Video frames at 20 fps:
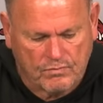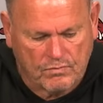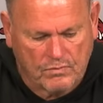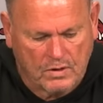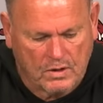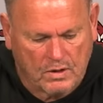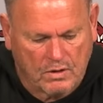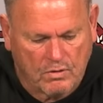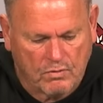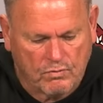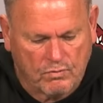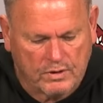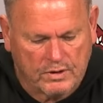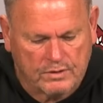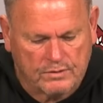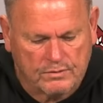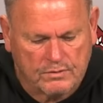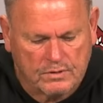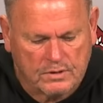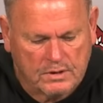you know,
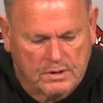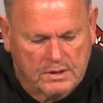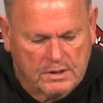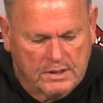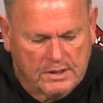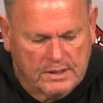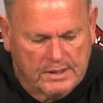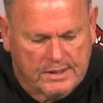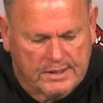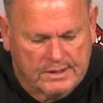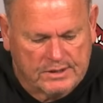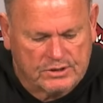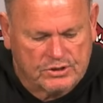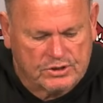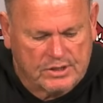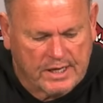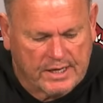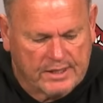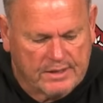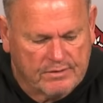we're in the
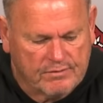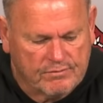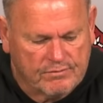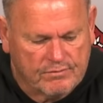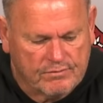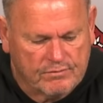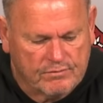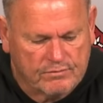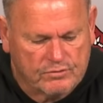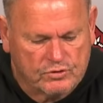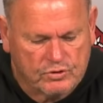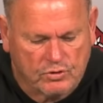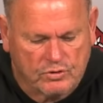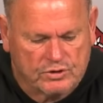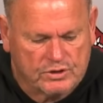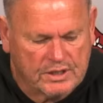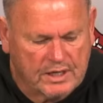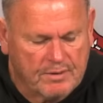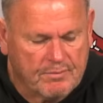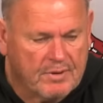state of
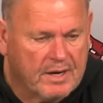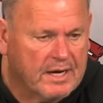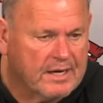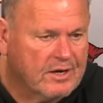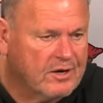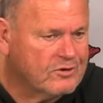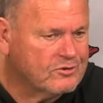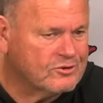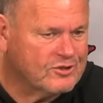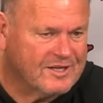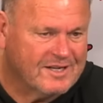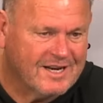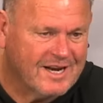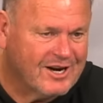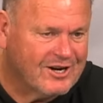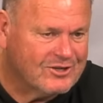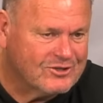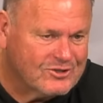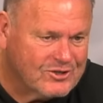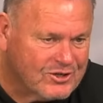Georgia, everybody goes in
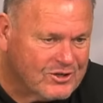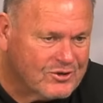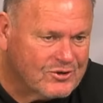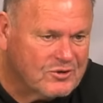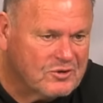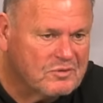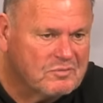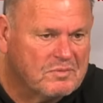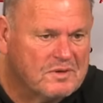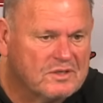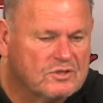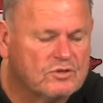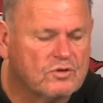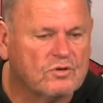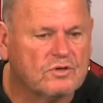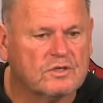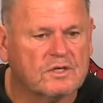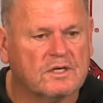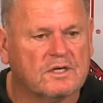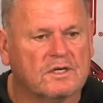there too, but
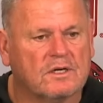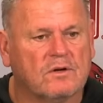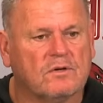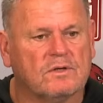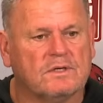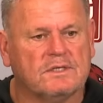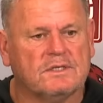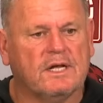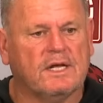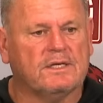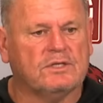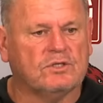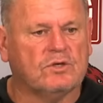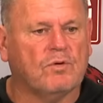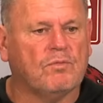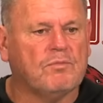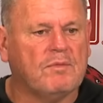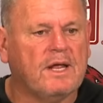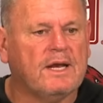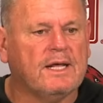Georgia can only take
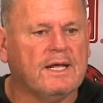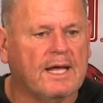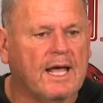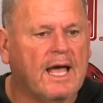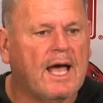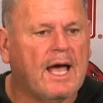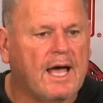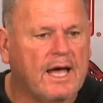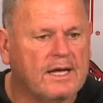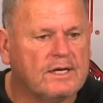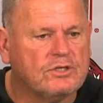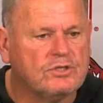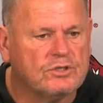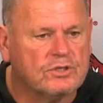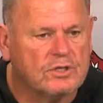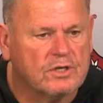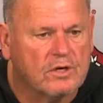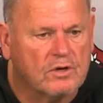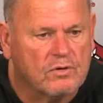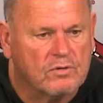so many guys,
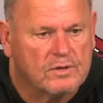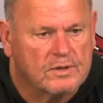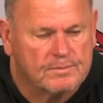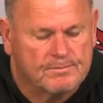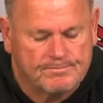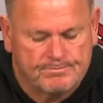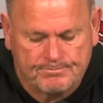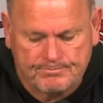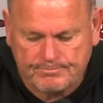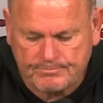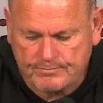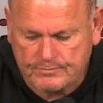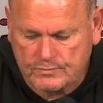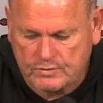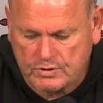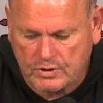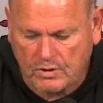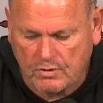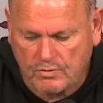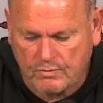you know, and
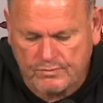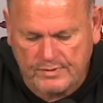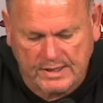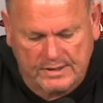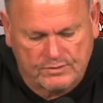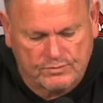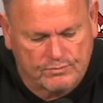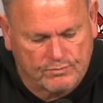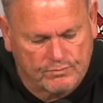so that's